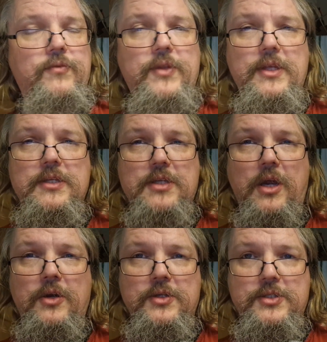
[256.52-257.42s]
these
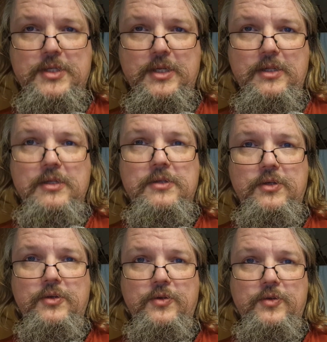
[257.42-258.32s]
are still,
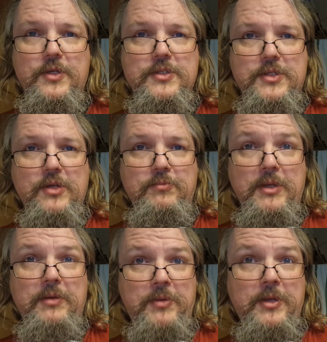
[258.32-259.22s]
you can still
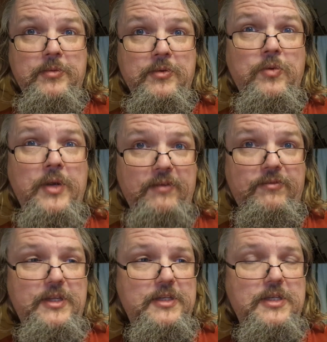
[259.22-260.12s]
meet people who have
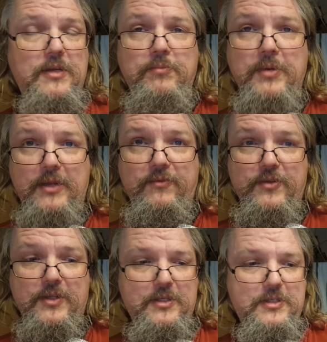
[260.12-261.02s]
these and play
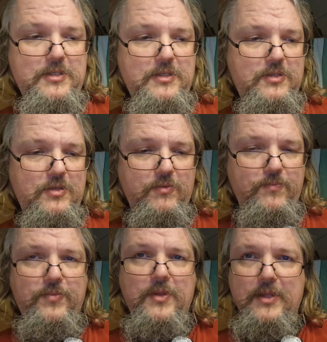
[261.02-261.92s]
for these. So
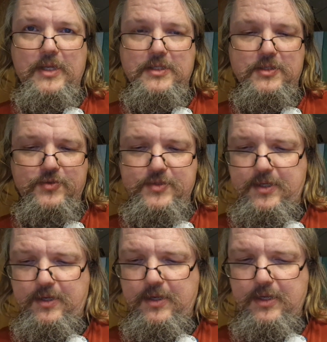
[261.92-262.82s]
that's
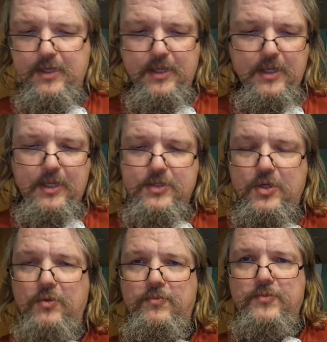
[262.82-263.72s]
interesting.
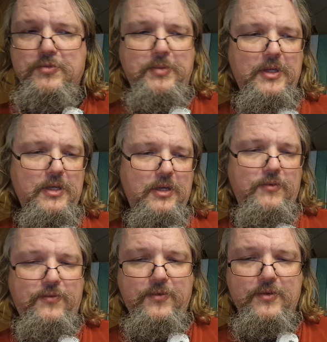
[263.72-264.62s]
So speaking
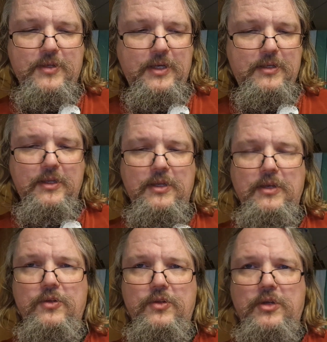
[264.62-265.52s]
of like the
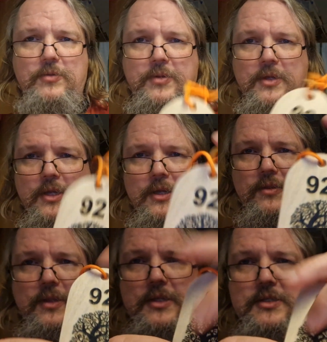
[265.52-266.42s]
Hillerød club,
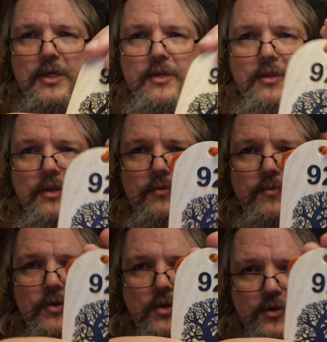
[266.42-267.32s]
these are the
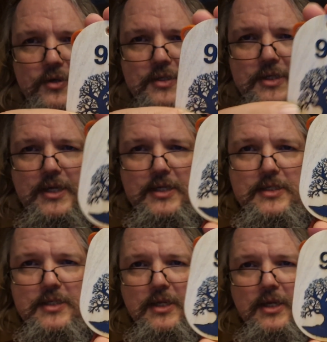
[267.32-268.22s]
current
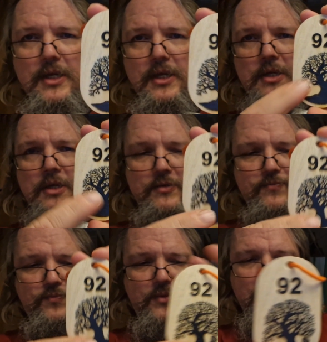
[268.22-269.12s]
tags.
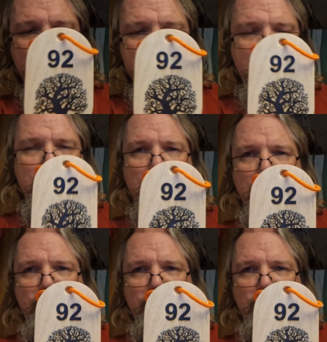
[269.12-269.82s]
You see that the